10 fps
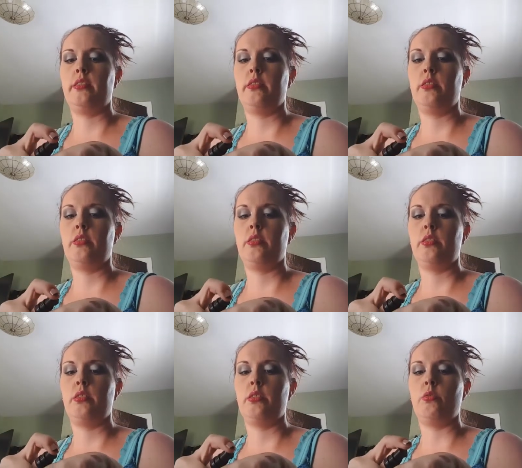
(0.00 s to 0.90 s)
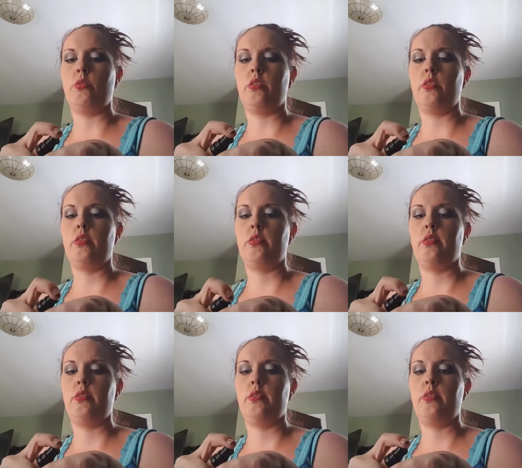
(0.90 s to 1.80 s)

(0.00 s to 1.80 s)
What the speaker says: Nothing is said.